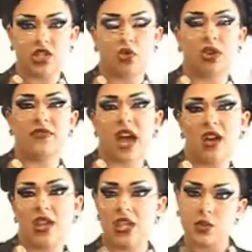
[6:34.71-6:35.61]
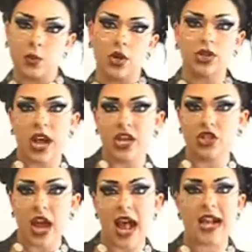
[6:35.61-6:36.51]
sort of out of this world kind of
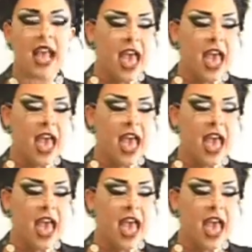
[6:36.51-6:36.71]
drag,